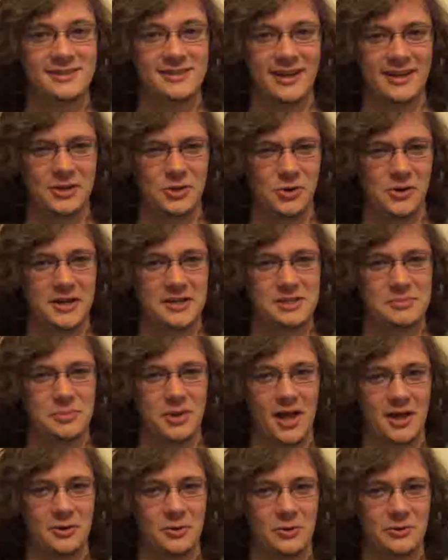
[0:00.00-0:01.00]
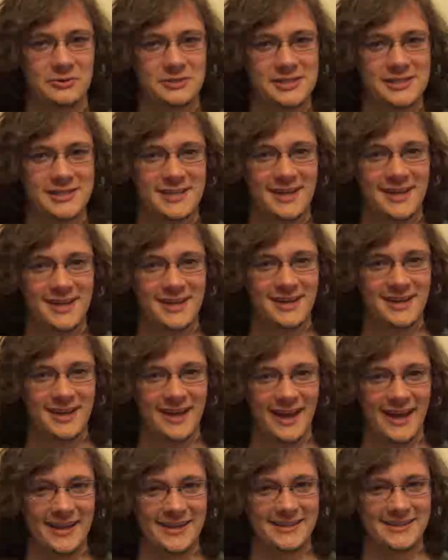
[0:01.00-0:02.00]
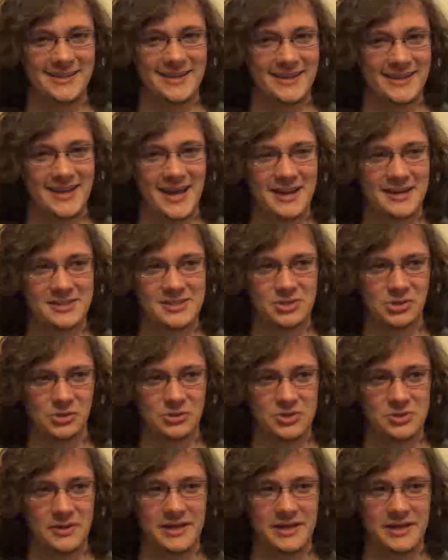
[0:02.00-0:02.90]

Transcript: and creates plot holes. And it kind of screws...